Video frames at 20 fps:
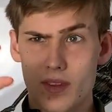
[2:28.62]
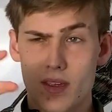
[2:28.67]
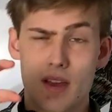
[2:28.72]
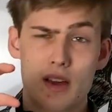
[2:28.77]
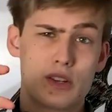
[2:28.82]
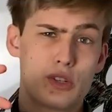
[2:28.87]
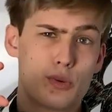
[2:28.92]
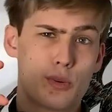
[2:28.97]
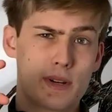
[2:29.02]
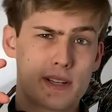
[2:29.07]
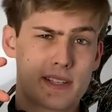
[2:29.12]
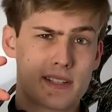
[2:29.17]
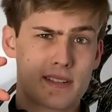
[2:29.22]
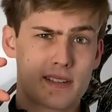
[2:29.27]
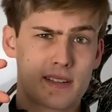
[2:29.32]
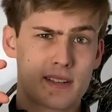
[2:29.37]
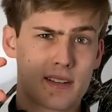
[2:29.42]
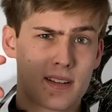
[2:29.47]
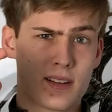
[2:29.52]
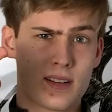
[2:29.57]
a
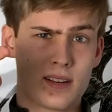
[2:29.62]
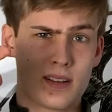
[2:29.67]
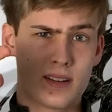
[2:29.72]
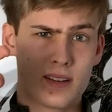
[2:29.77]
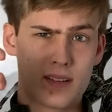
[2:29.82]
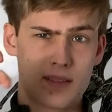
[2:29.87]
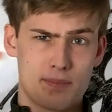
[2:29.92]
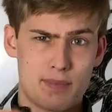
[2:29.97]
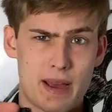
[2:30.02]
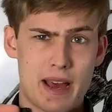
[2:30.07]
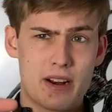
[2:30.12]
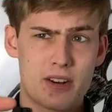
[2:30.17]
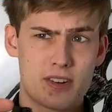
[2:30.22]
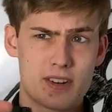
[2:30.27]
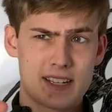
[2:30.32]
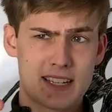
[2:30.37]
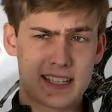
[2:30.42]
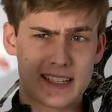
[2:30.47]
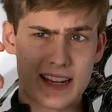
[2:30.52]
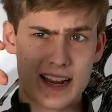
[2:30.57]
twist
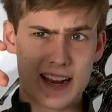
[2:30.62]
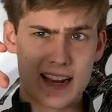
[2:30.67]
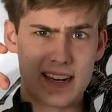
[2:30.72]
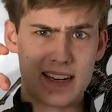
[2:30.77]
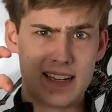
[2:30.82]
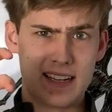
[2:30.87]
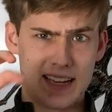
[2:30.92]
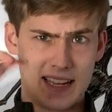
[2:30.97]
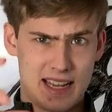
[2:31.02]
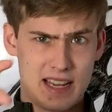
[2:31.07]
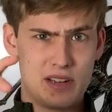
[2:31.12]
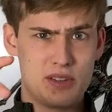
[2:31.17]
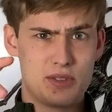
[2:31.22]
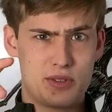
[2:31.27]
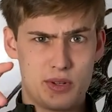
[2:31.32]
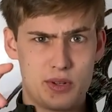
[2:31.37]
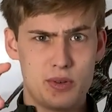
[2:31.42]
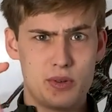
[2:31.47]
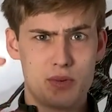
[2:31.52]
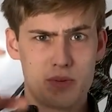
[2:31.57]
pattern designed
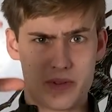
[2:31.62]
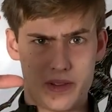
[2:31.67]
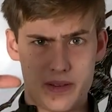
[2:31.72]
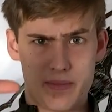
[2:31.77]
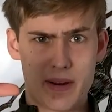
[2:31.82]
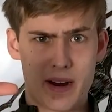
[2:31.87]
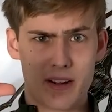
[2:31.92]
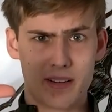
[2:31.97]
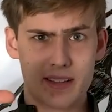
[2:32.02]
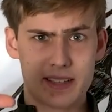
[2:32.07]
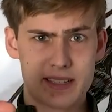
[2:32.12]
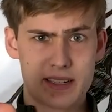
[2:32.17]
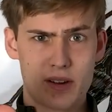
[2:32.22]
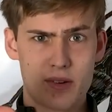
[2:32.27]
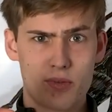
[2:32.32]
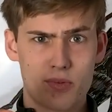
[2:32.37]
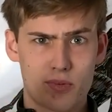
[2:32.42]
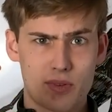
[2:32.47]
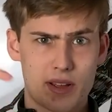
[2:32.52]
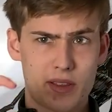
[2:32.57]
into the barrel
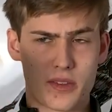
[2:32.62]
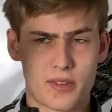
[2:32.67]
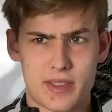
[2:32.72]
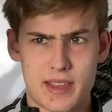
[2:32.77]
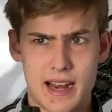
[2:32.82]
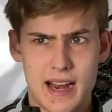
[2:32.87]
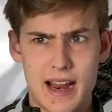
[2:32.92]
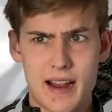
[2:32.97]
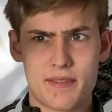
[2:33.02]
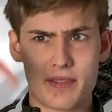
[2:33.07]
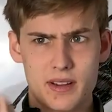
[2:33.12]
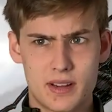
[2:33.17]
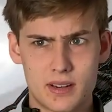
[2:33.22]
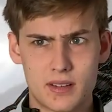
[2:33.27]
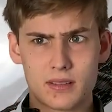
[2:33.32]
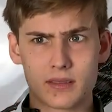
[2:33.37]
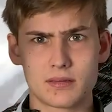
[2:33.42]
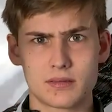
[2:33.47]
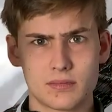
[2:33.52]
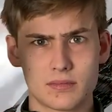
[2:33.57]
itself rather than
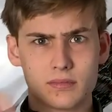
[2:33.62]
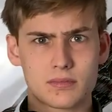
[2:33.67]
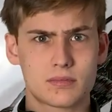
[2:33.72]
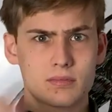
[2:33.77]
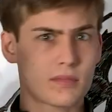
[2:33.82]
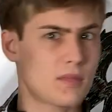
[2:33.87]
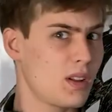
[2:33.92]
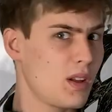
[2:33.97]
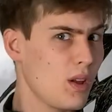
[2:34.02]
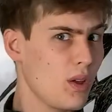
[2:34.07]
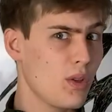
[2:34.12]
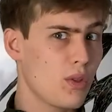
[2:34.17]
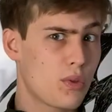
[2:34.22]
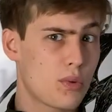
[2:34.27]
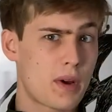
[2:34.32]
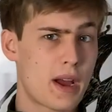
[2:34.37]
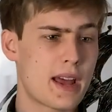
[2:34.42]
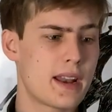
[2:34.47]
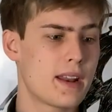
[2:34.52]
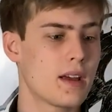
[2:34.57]
having
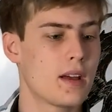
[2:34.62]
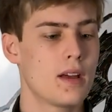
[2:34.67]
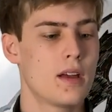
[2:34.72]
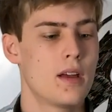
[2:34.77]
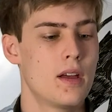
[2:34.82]
thread.